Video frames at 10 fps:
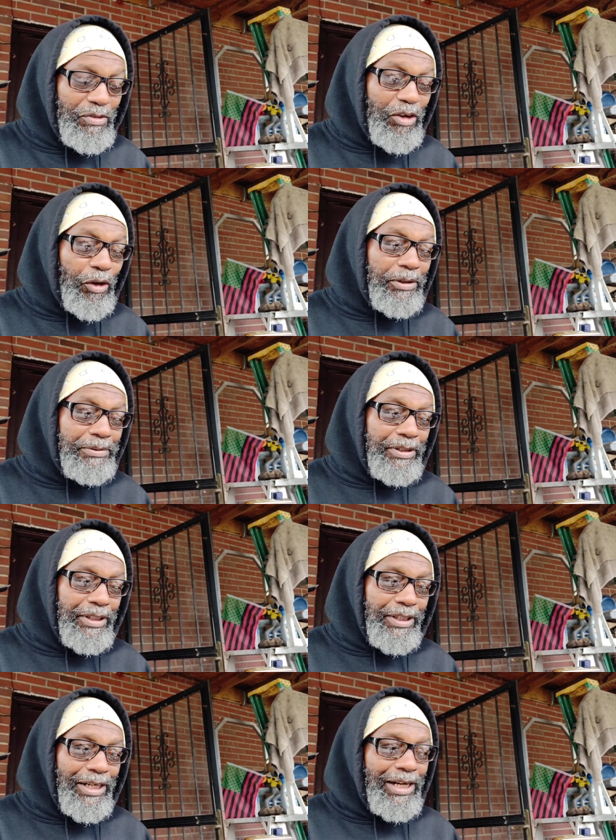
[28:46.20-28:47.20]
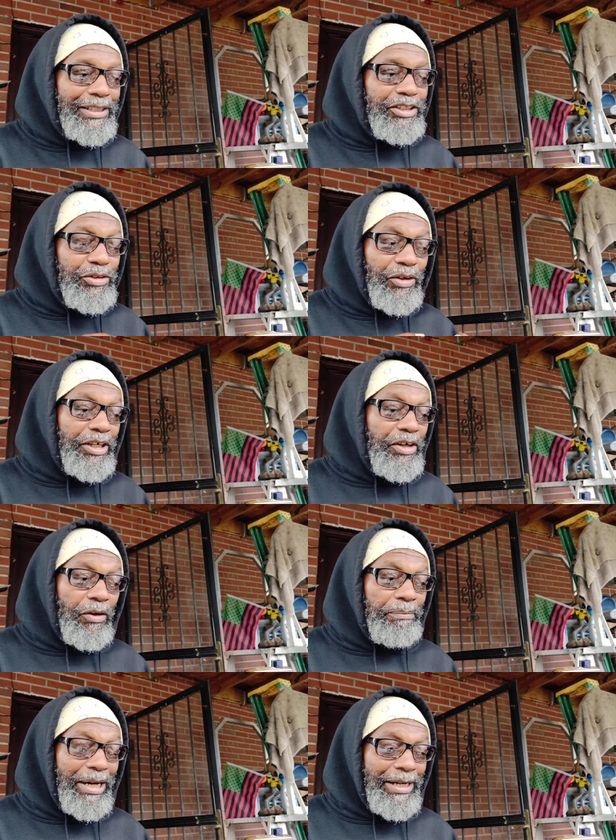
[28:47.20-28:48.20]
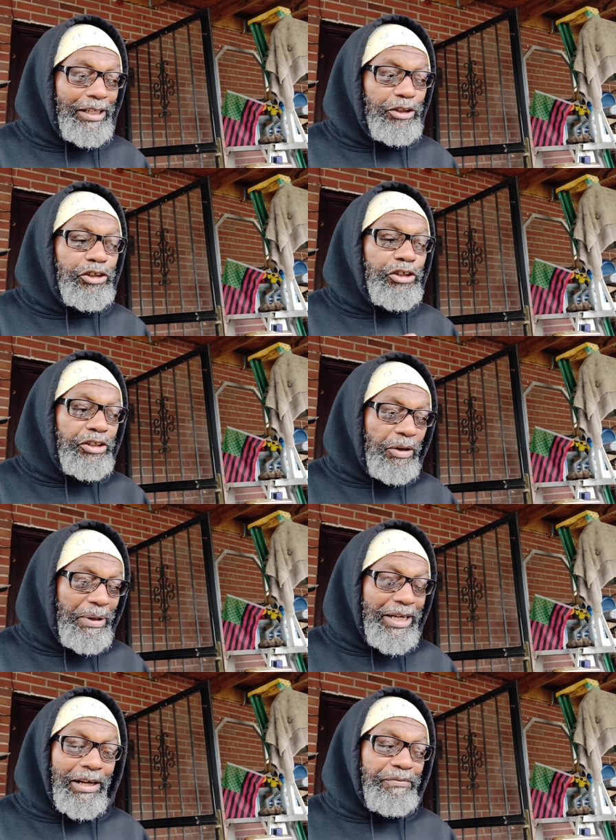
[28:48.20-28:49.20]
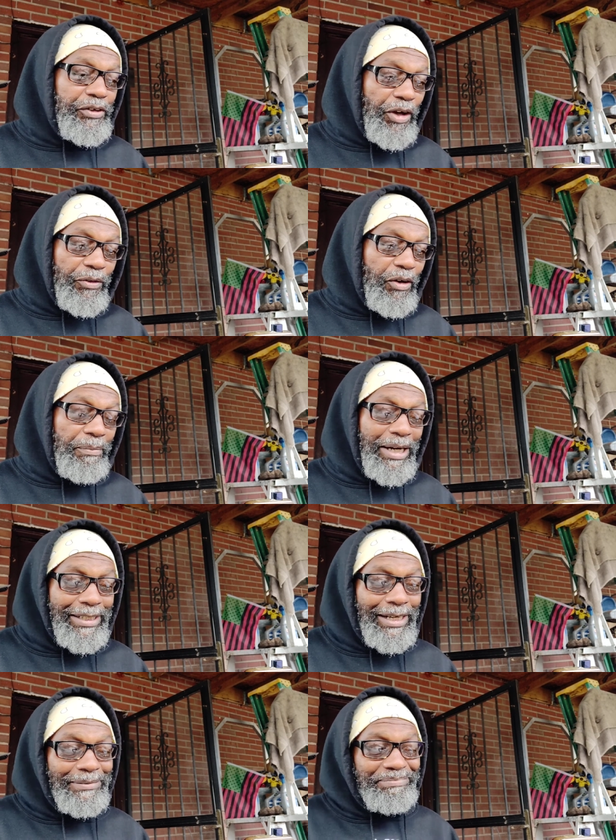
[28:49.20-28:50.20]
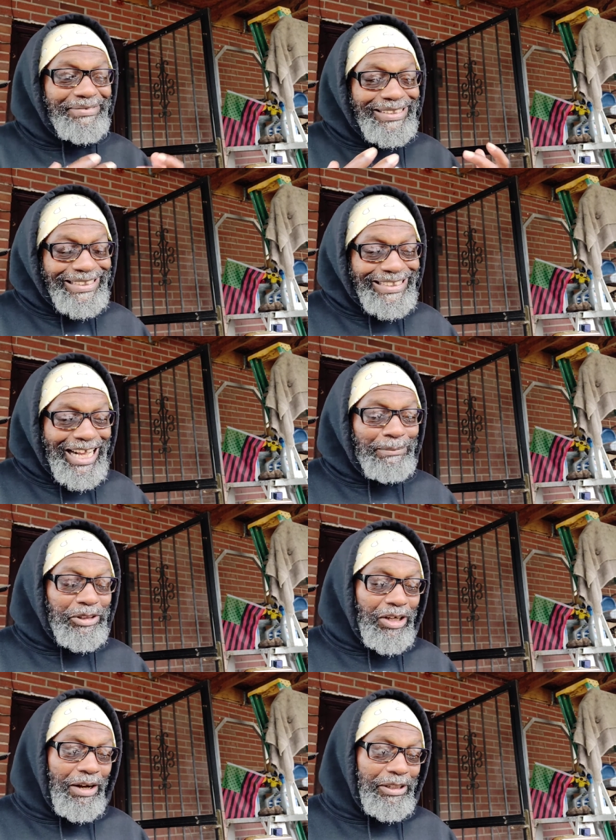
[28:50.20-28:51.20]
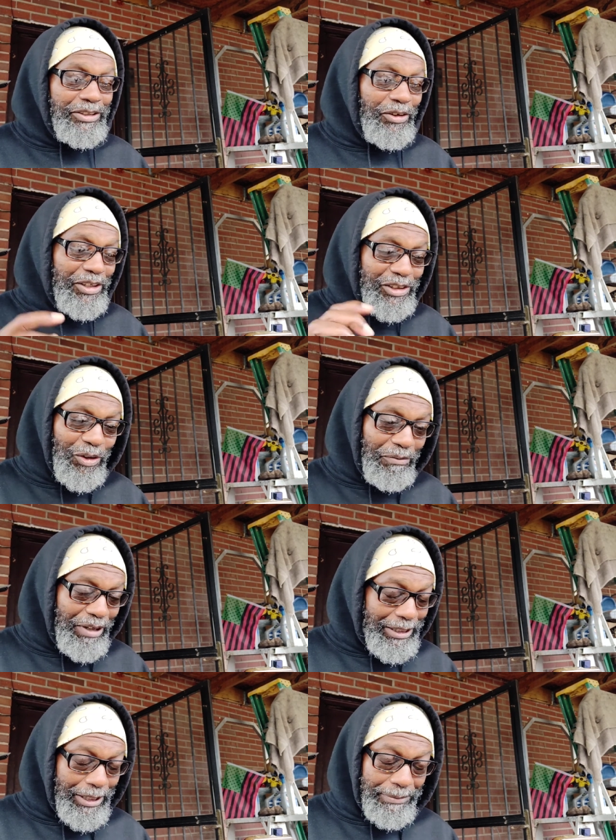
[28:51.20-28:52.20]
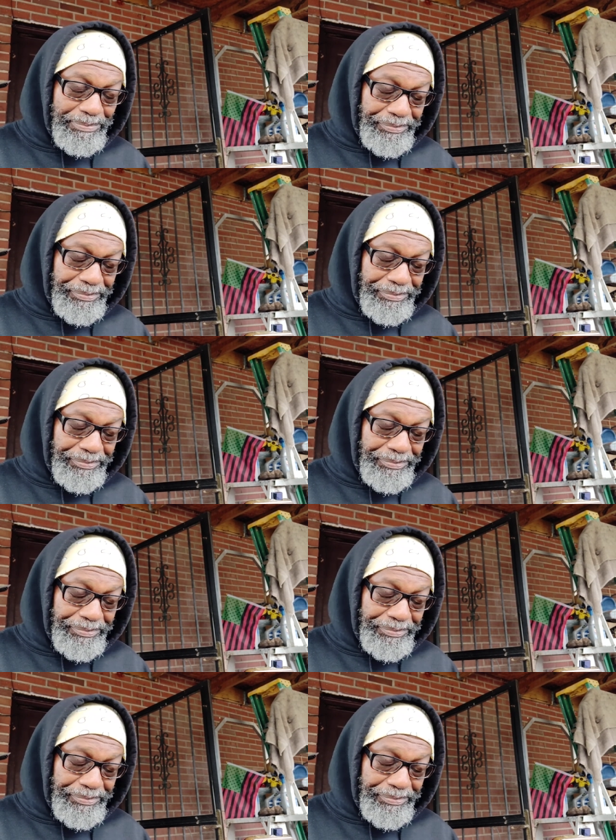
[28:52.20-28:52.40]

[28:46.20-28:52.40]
Look, I guess you're going to know it by now. You should know by now. If you don't know it by now, I'm sorry. Turn this off right now.